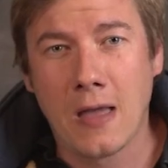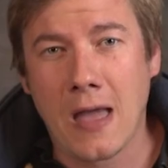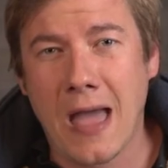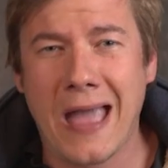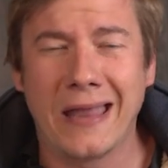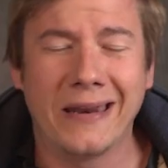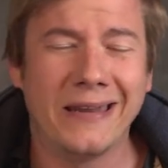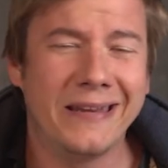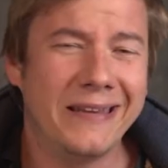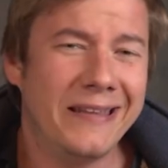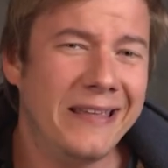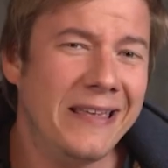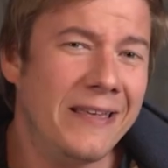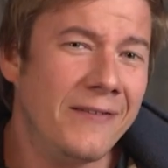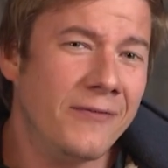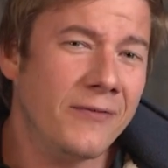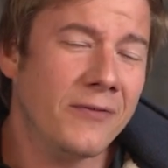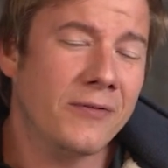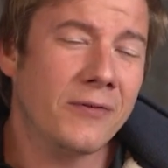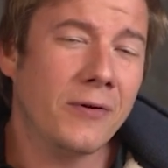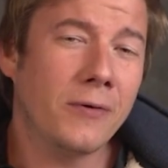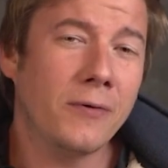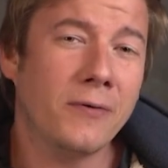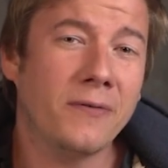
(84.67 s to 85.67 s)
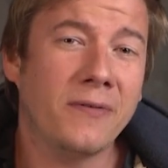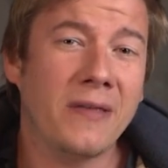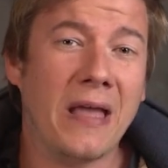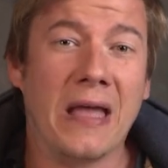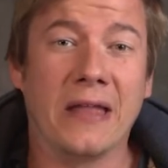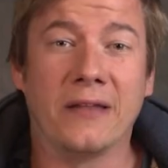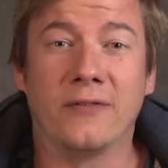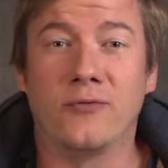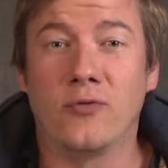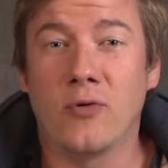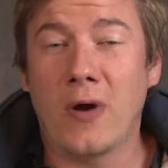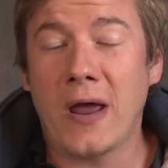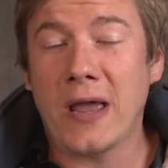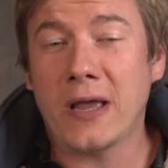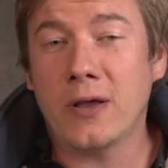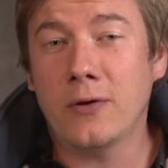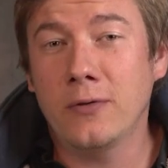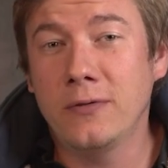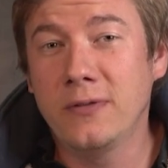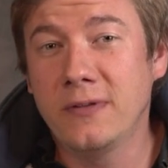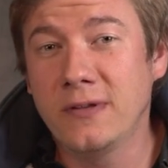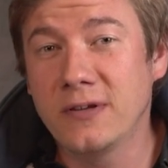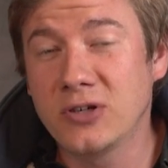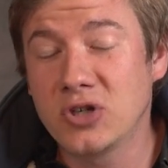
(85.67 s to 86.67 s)
And it even grows at dry
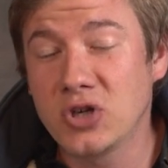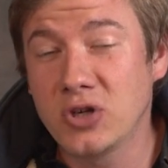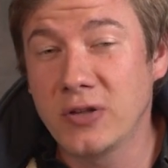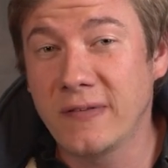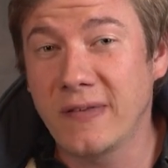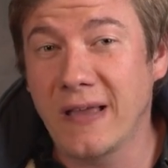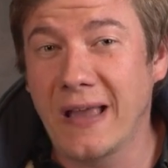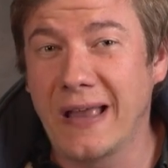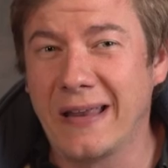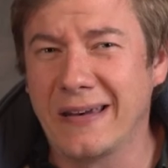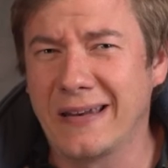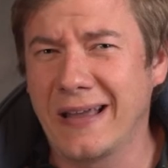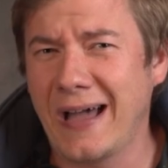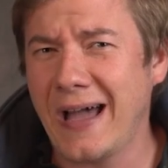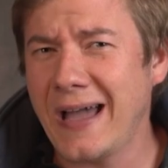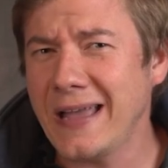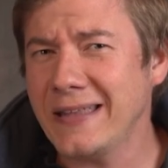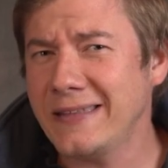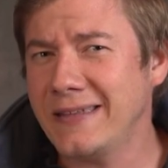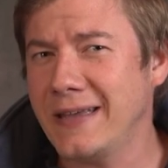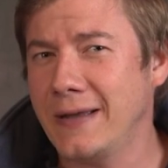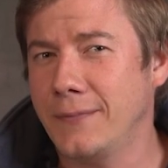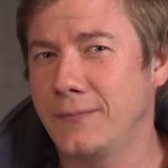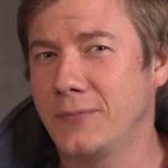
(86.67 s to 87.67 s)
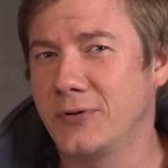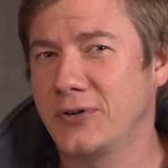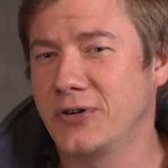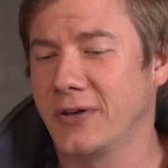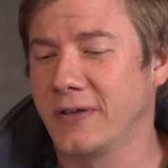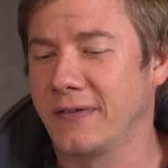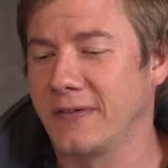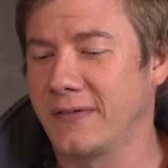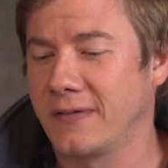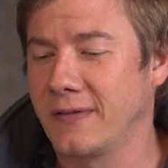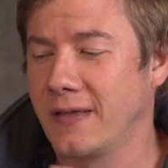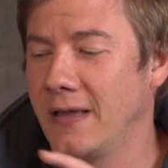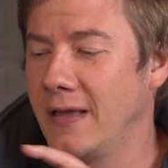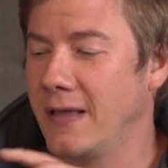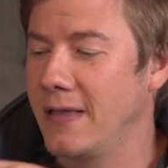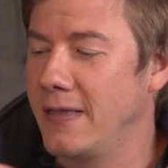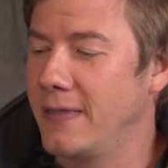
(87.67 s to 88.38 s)
conditions and high temperatures.